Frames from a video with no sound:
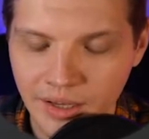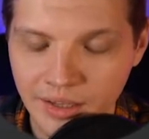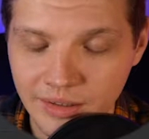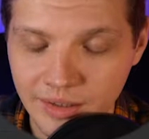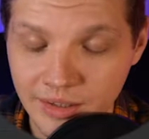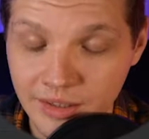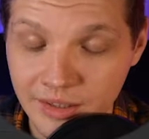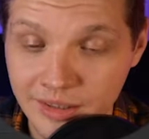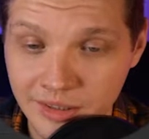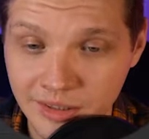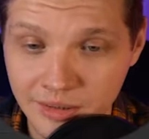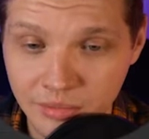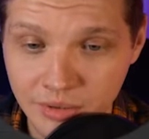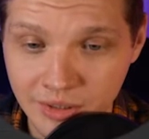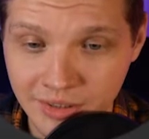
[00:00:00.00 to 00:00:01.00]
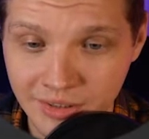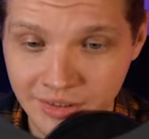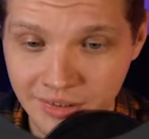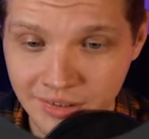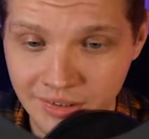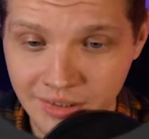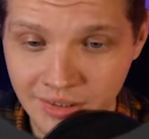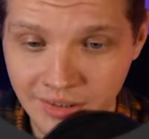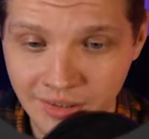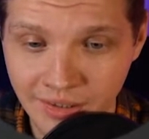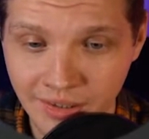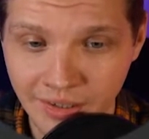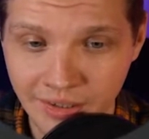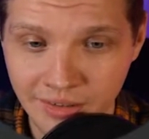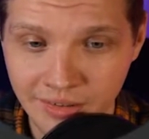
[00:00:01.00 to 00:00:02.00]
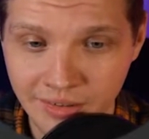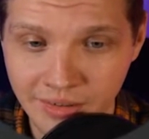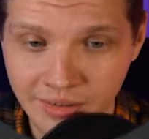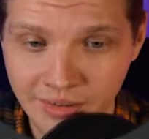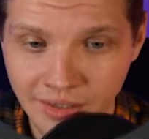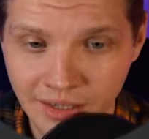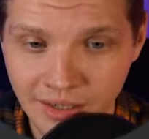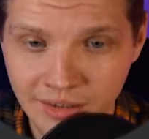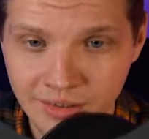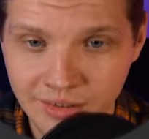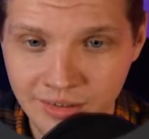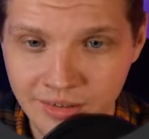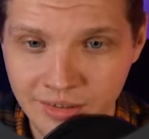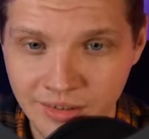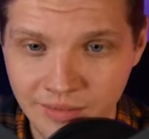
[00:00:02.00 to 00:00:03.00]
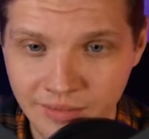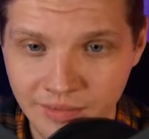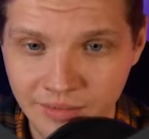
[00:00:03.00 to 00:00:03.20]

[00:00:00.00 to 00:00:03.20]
And here we can see that the latest